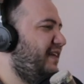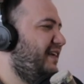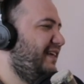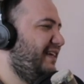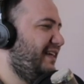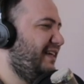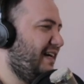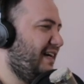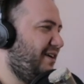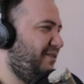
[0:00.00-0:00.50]

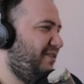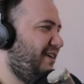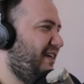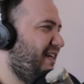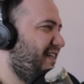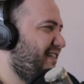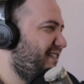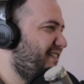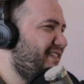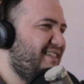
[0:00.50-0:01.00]

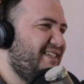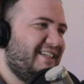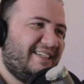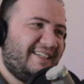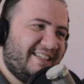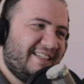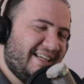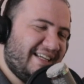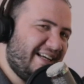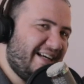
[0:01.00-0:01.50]
Outkast,
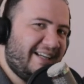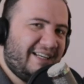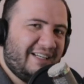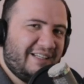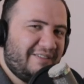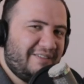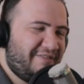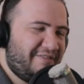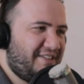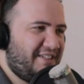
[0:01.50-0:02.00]
I
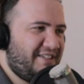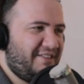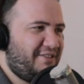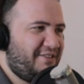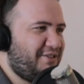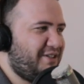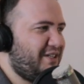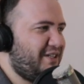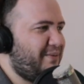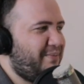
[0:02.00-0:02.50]
loved their
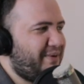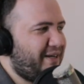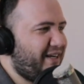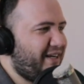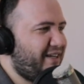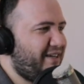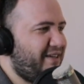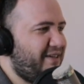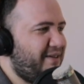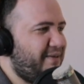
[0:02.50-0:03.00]

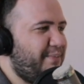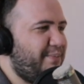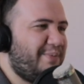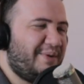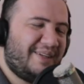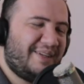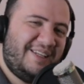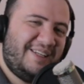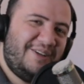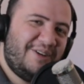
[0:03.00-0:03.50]
comeback,
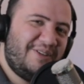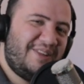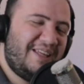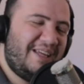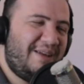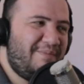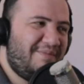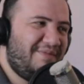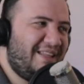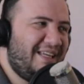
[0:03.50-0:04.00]
but you know
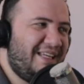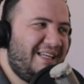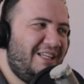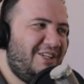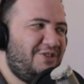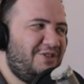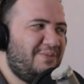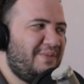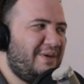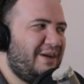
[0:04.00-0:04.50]
they need
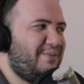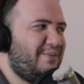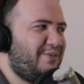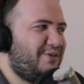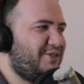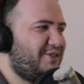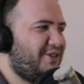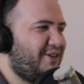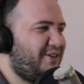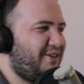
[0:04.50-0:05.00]
to make more
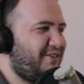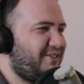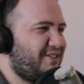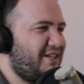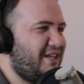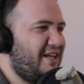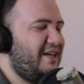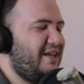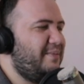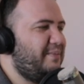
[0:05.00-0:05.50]
songs.
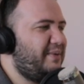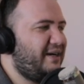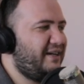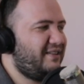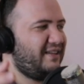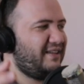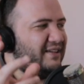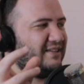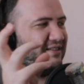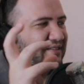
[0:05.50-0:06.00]
But I
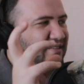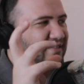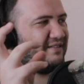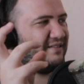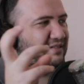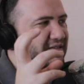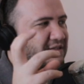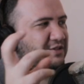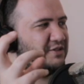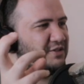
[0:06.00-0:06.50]
think
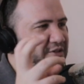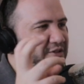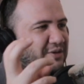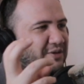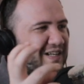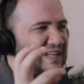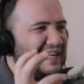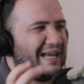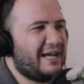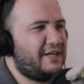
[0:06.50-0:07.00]
the two
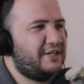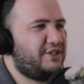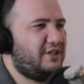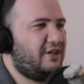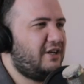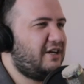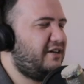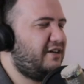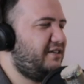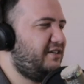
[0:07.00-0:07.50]
clash a
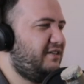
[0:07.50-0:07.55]
lot.